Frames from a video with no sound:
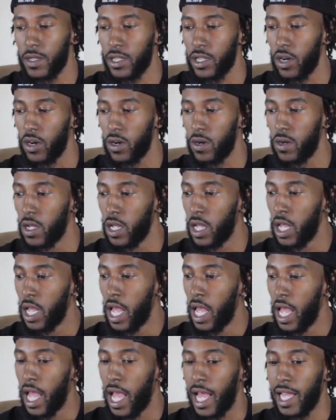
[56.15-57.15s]
So
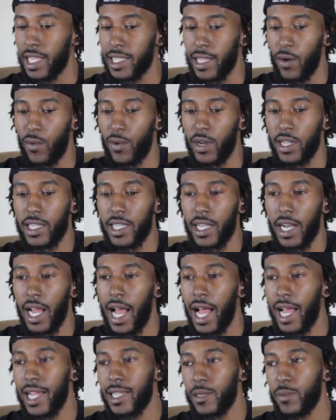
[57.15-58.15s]
as I went to the
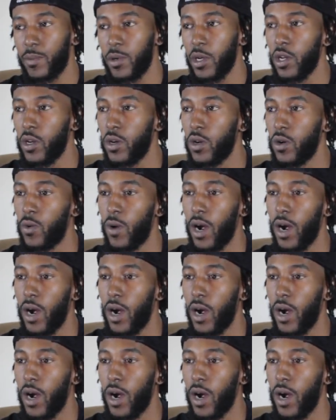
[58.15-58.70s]
hospital,